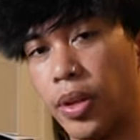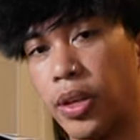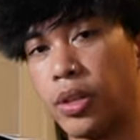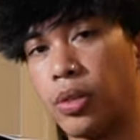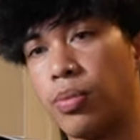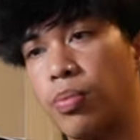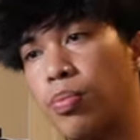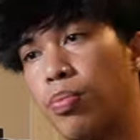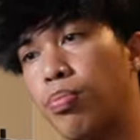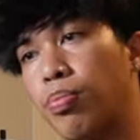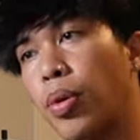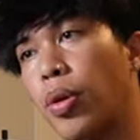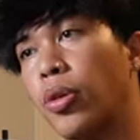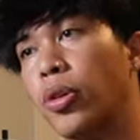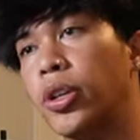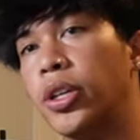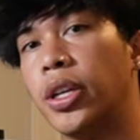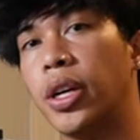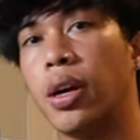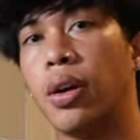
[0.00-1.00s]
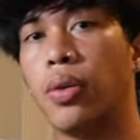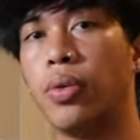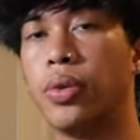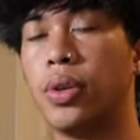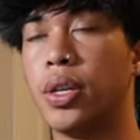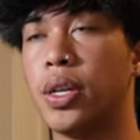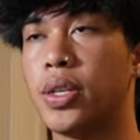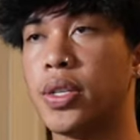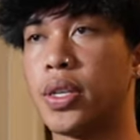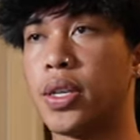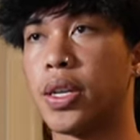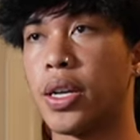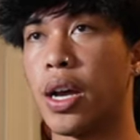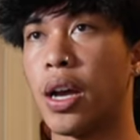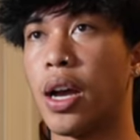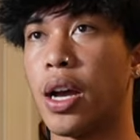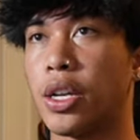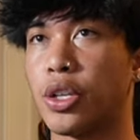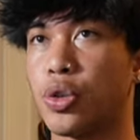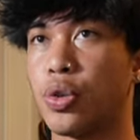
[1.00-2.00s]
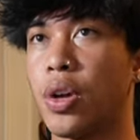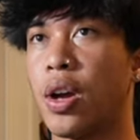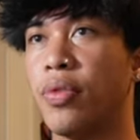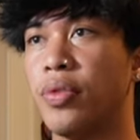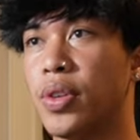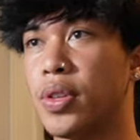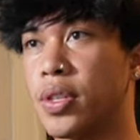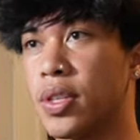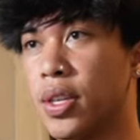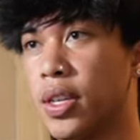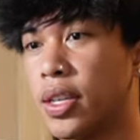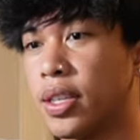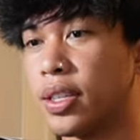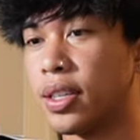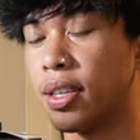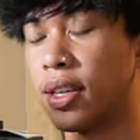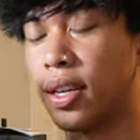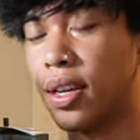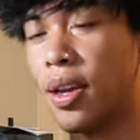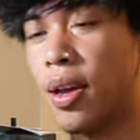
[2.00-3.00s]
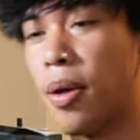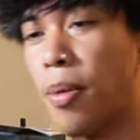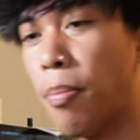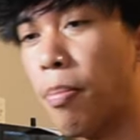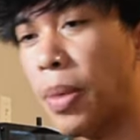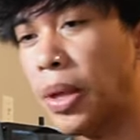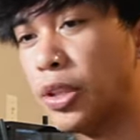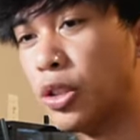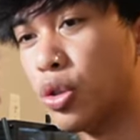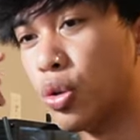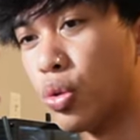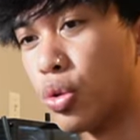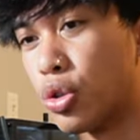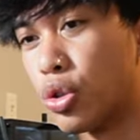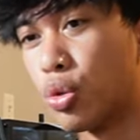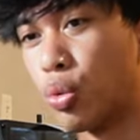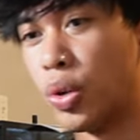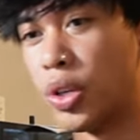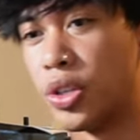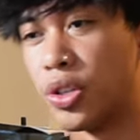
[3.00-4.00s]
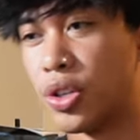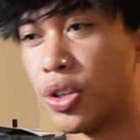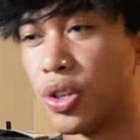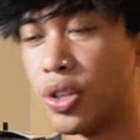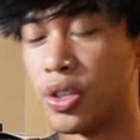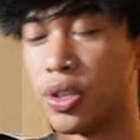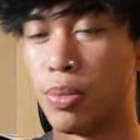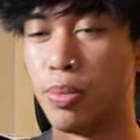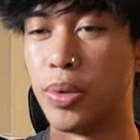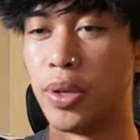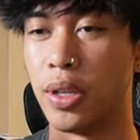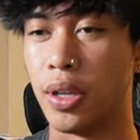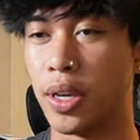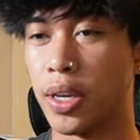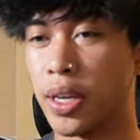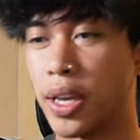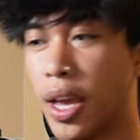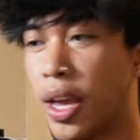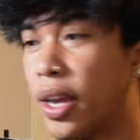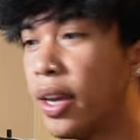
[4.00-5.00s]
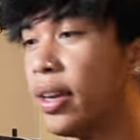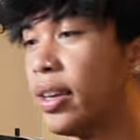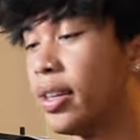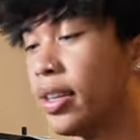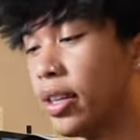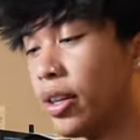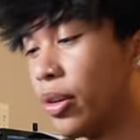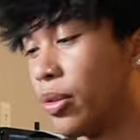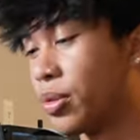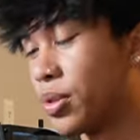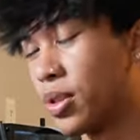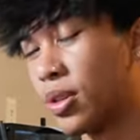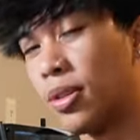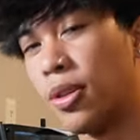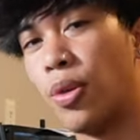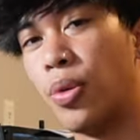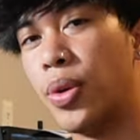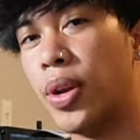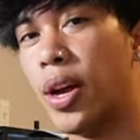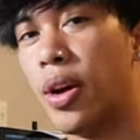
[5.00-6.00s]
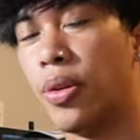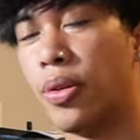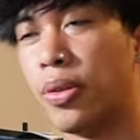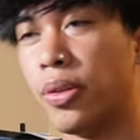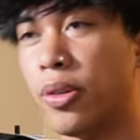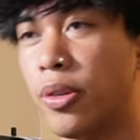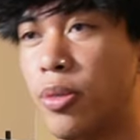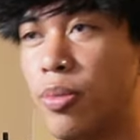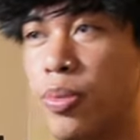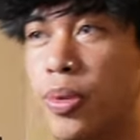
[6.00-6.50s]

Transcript: like burning out, is like I actually have this like mental switch to be like, hey, you know, slow down a little